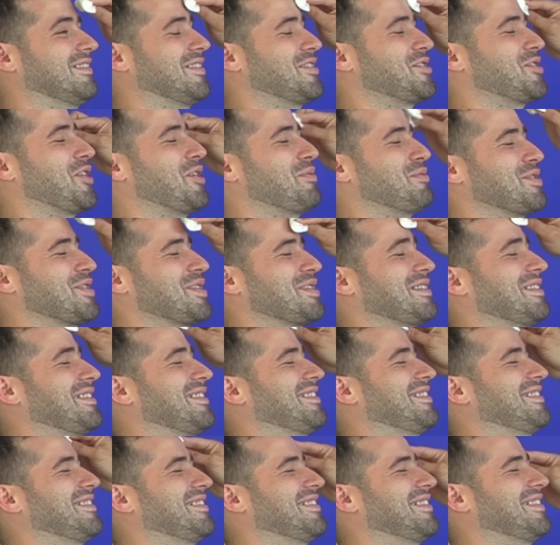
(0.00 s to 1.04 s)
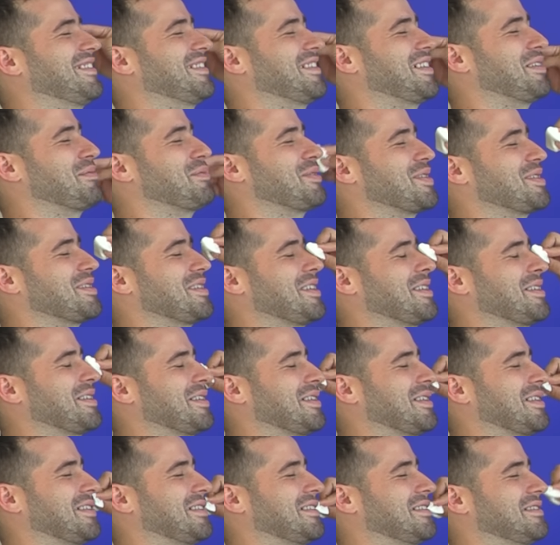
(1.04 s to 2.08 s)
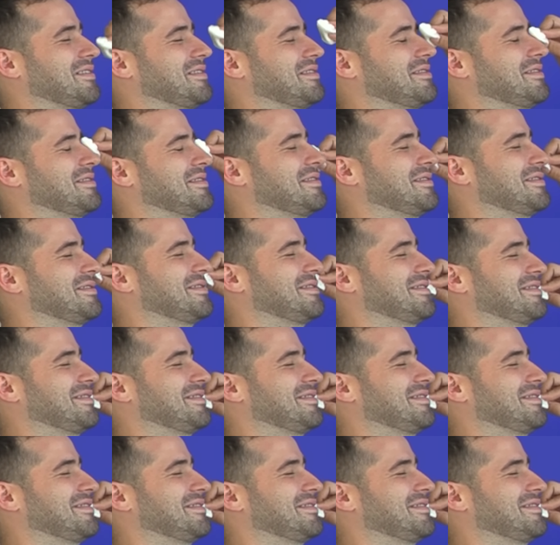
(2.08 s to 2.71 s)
just so i I'm little just, prep. I'm just in a water.